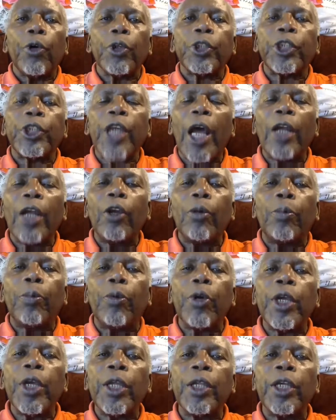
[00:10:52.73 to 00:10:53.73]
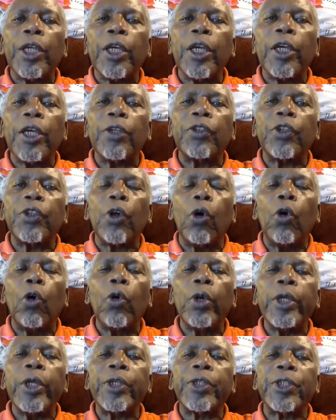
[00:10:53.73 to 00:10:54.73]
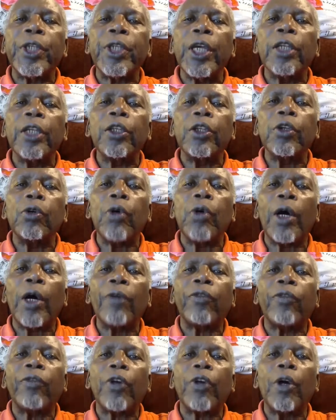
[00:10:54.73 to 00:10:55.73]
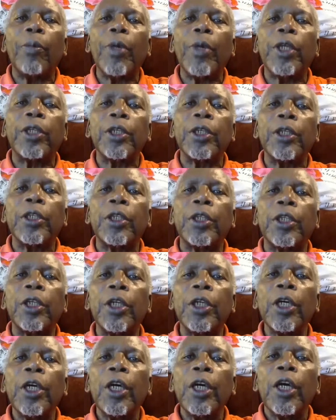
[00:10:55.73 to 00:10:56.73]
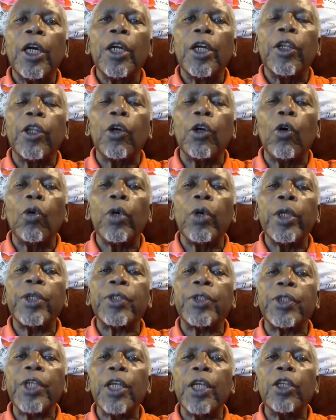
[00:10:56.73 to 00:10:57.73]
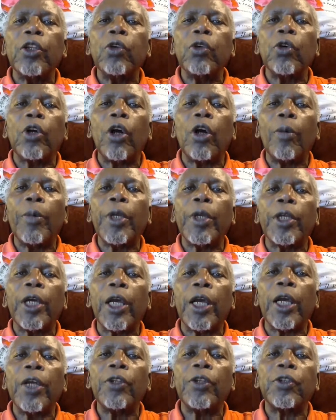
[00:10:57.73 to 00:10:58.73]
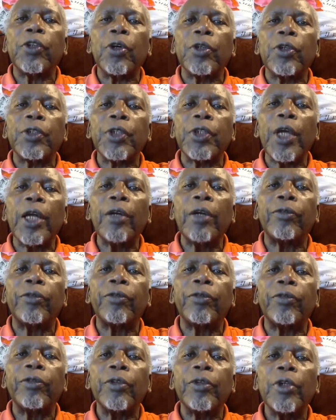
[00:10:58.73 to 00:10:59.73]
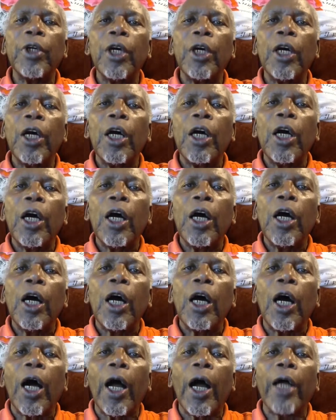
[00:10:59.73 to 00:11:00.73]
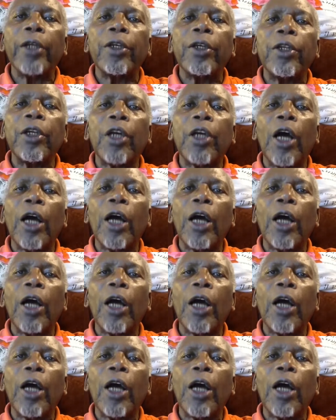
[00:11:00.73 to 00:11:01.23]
For shallow breathing is the only sin you have committed, the only sin you commit against yourself and the